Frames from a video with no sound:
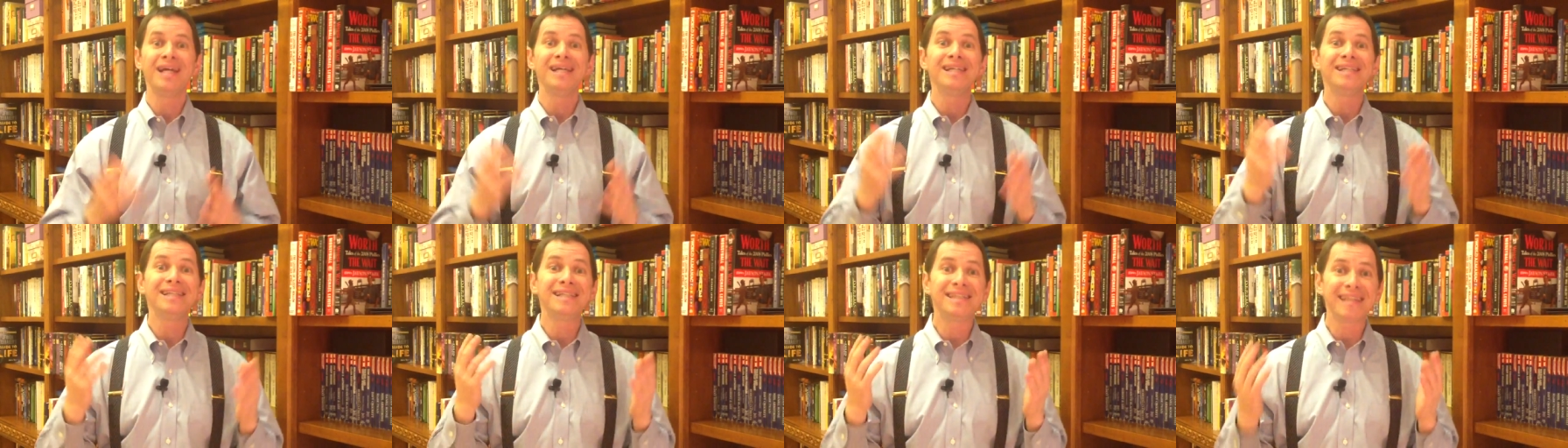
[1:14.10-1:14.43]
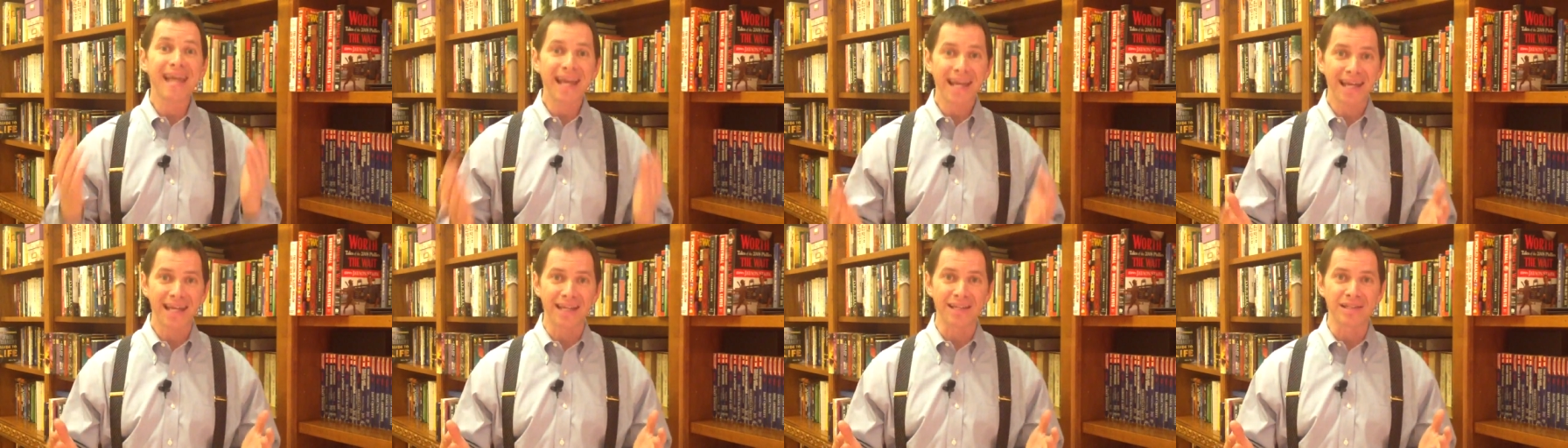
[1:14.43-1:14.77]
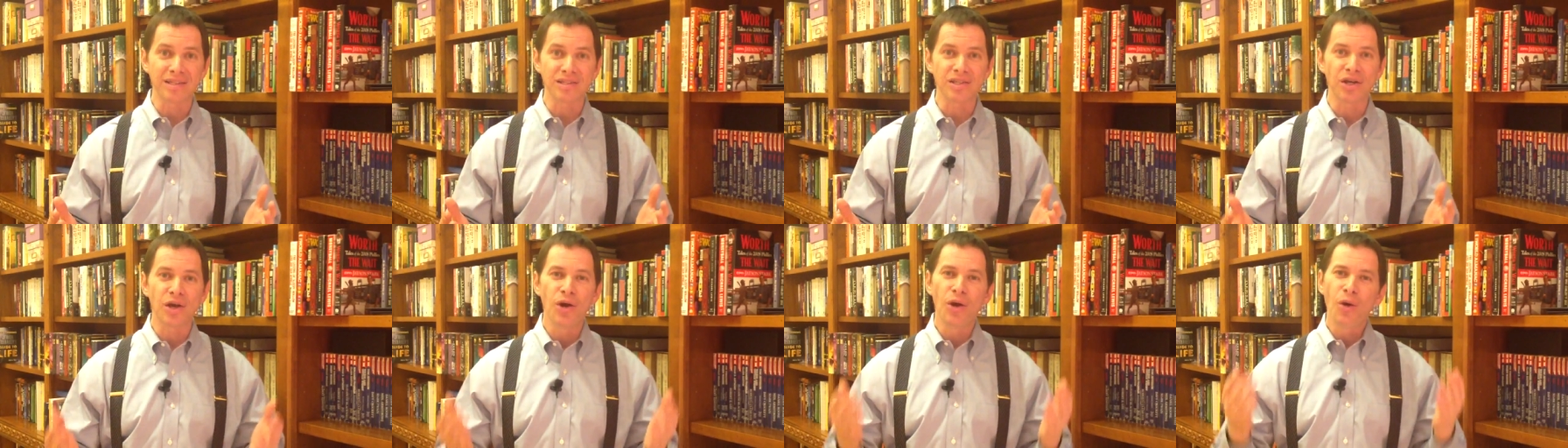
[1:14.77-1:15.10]

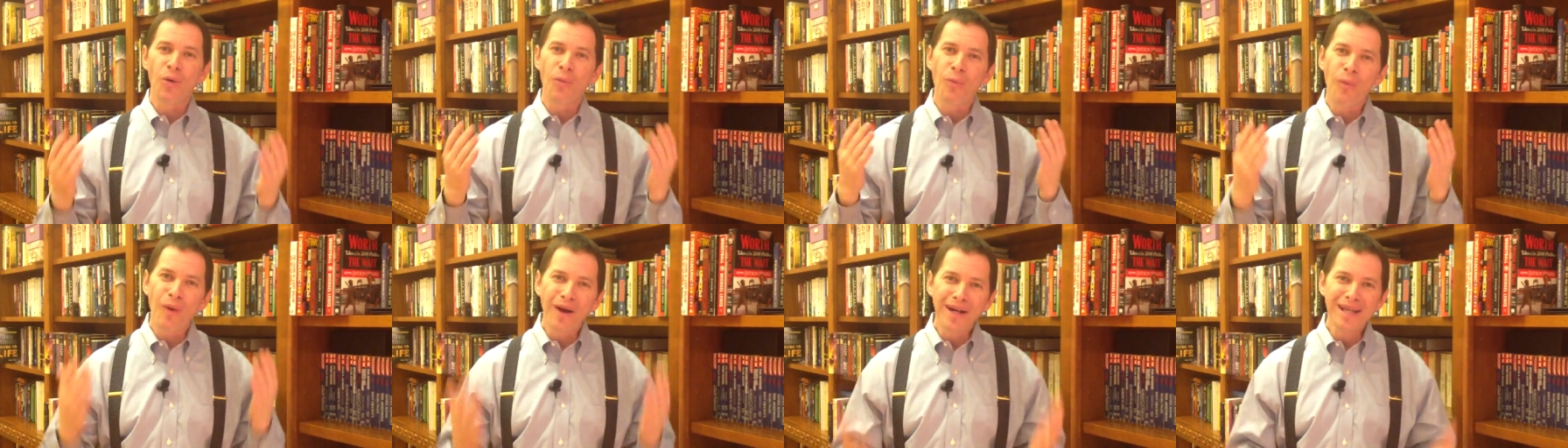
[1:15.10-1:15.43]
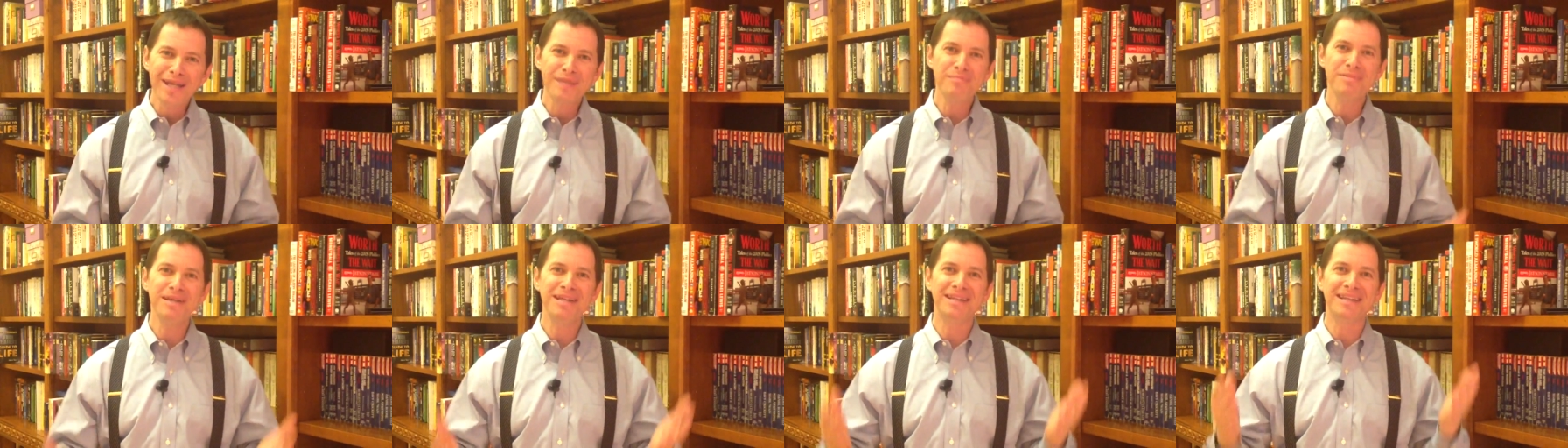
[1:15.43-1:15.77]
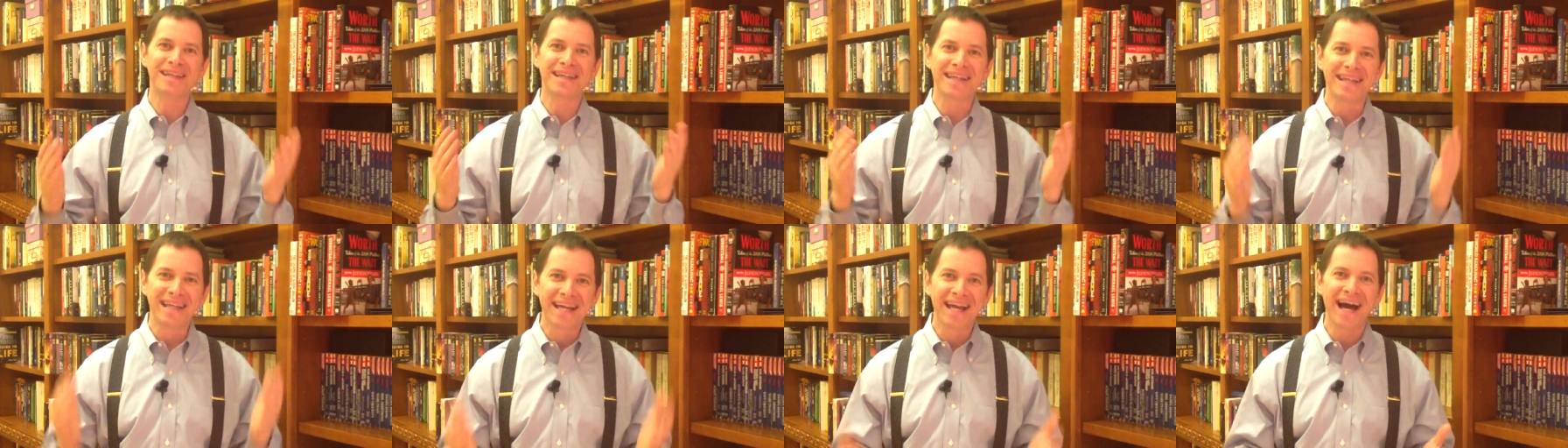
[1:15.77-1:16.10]
Second, what do you mean
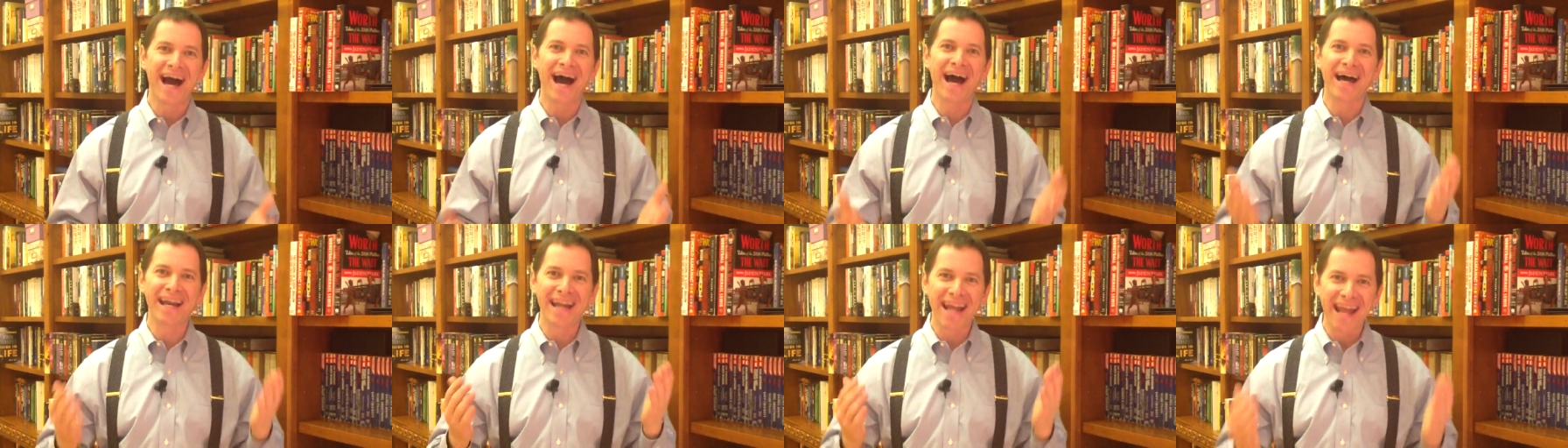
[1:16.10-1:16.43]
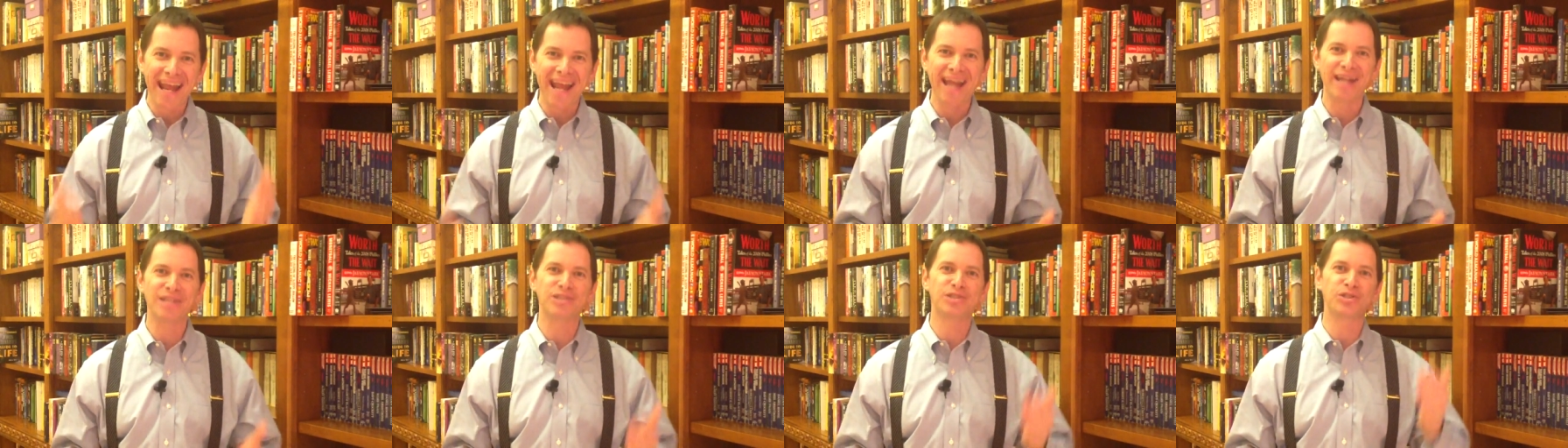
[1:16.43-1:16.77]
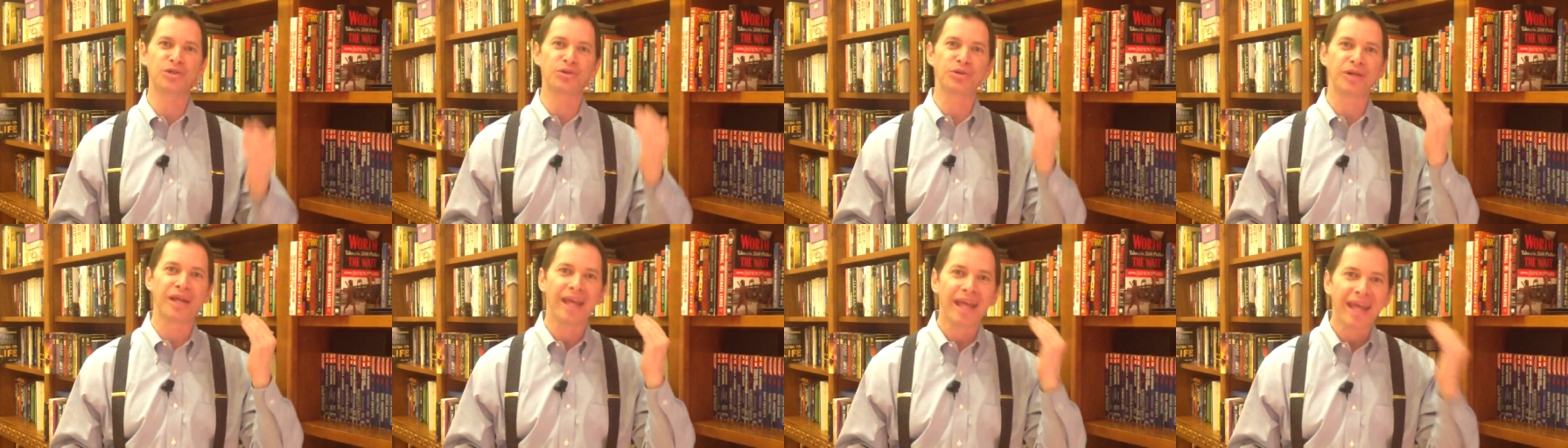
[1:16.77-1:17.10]
that God
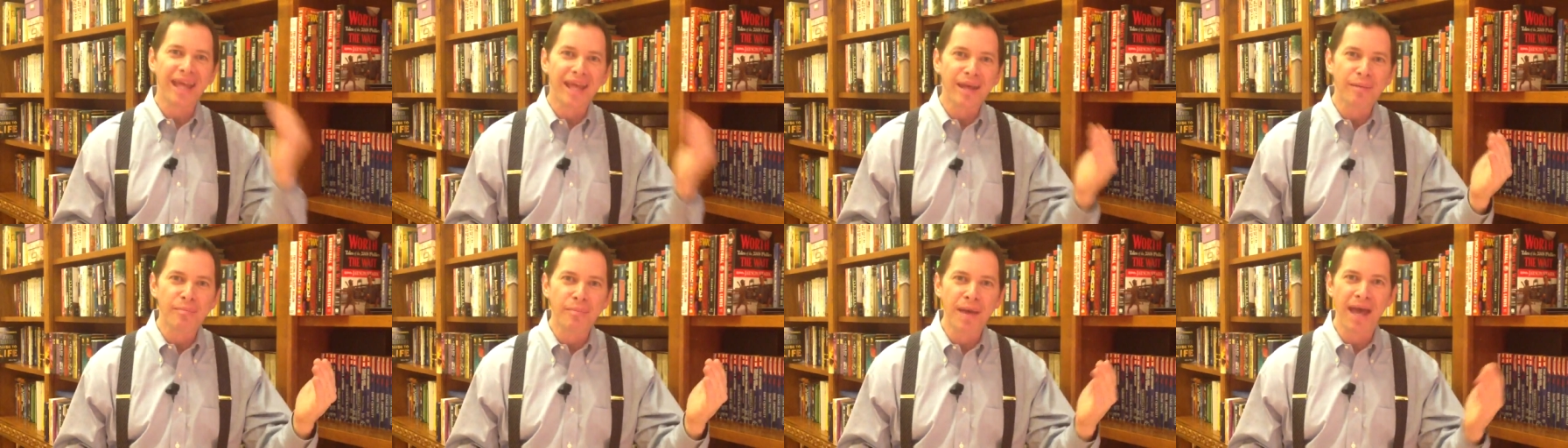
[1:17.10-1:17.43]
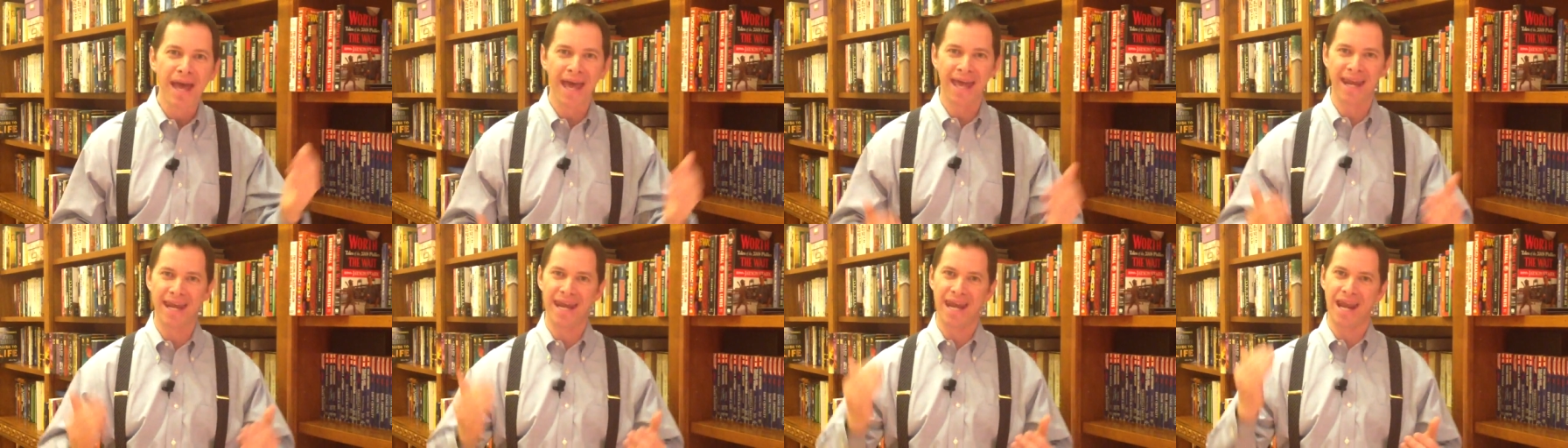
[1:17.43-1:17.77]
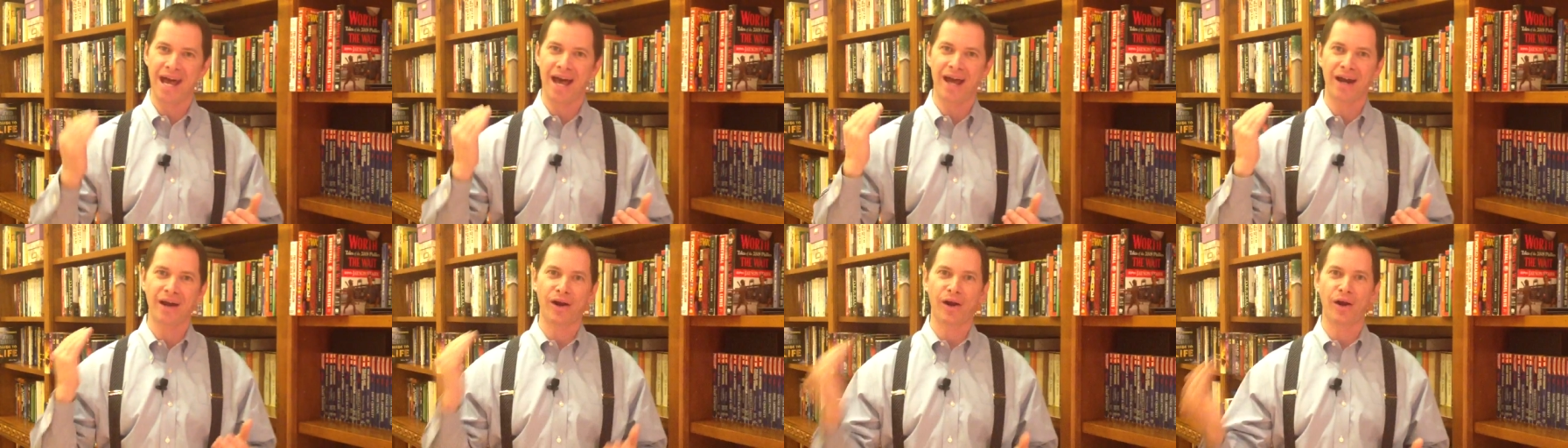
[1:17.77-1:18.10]
answered him and
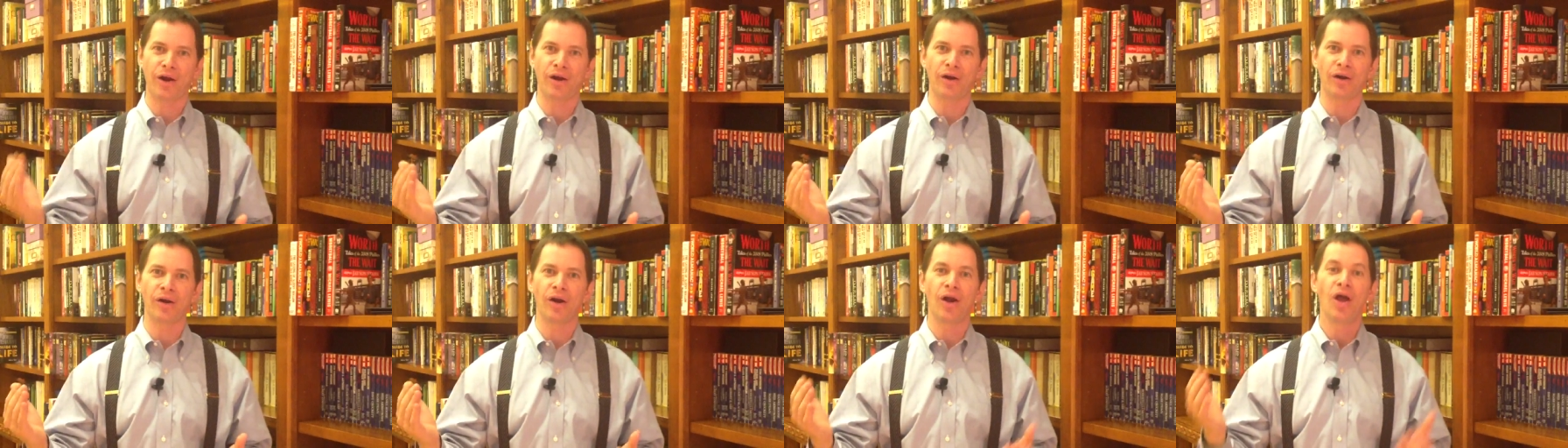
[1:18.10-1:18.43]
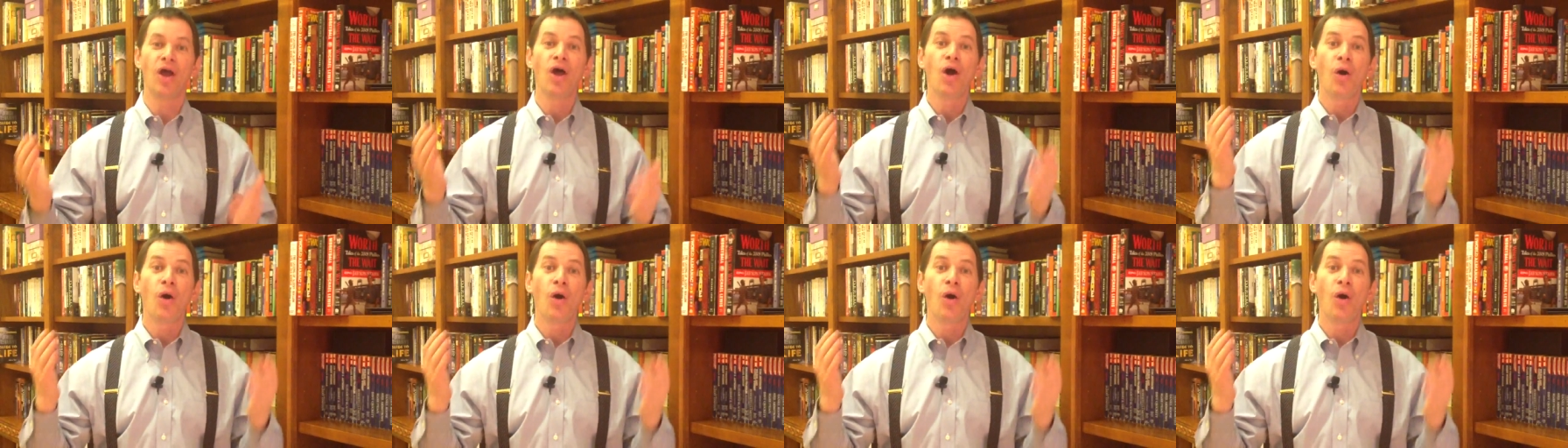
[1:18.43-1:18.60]
not her?